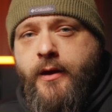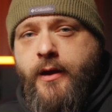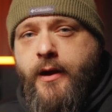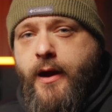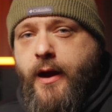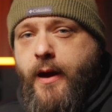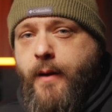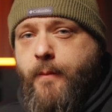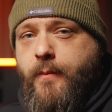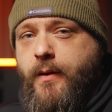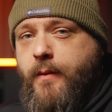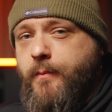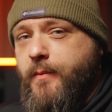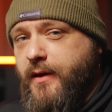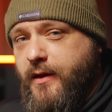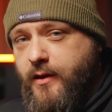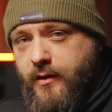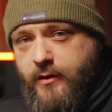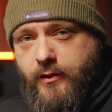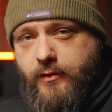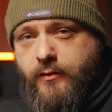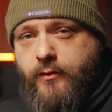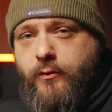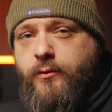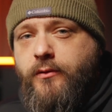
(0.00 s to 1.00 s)
I'm
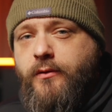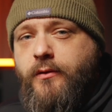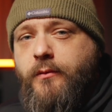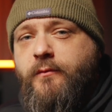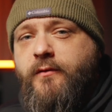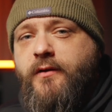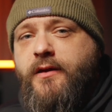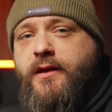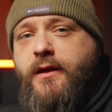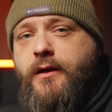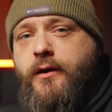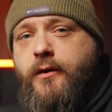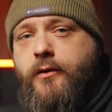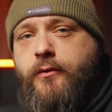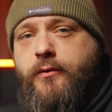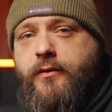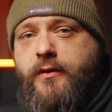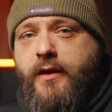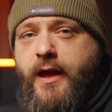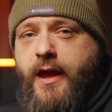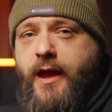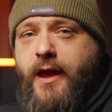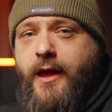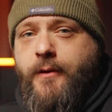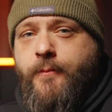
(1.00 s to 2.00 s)
making these YouTube videos,
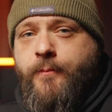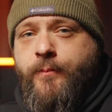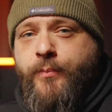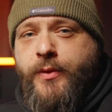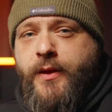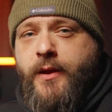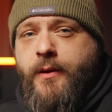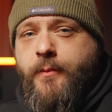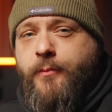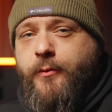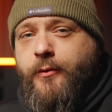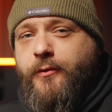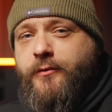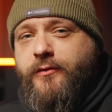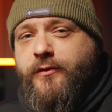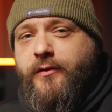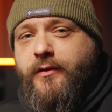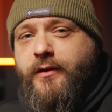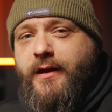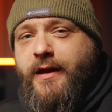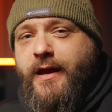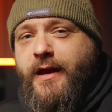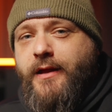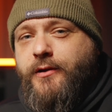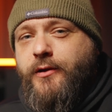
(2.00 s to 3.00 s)
and
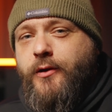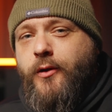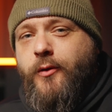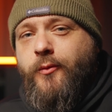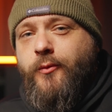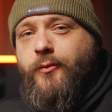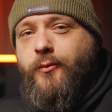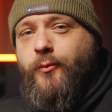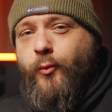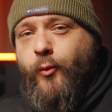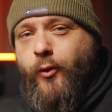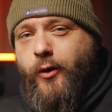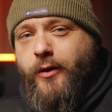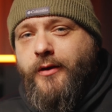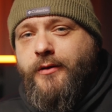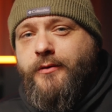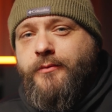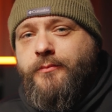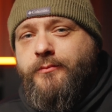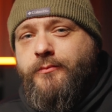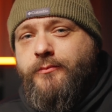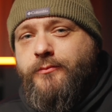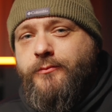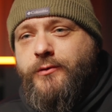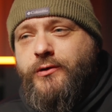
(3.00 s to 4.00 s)
personally I don't want
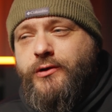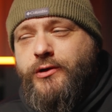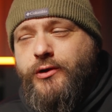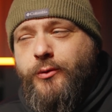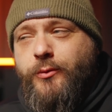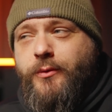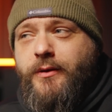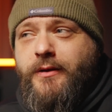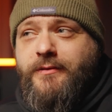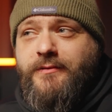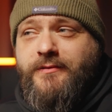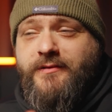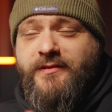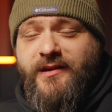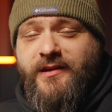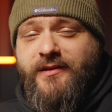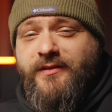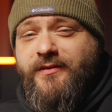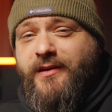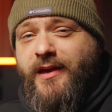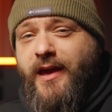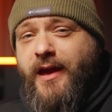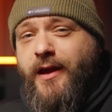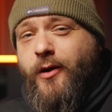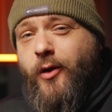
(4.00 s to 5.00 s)
to shoot in
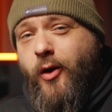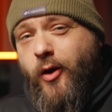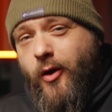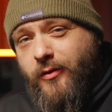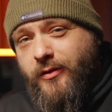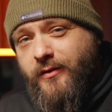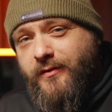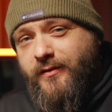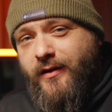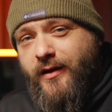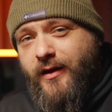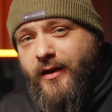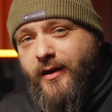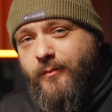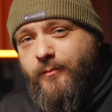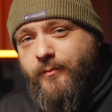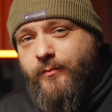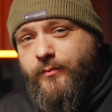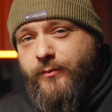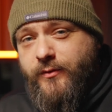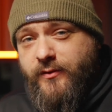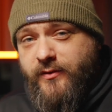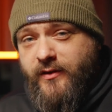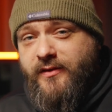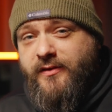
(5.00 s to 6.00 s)
6K all the
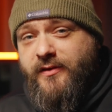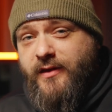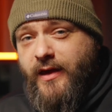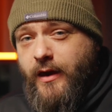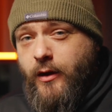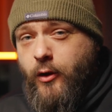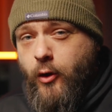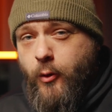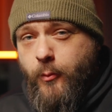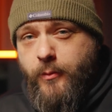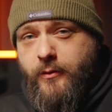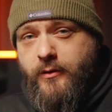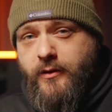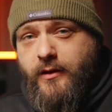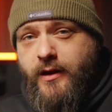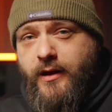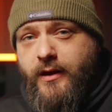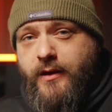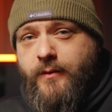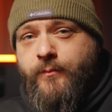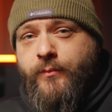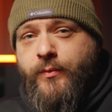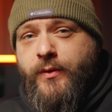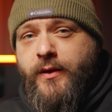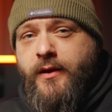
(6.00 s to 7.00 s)
time, 6K open
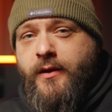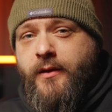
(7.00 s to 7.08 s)
gate,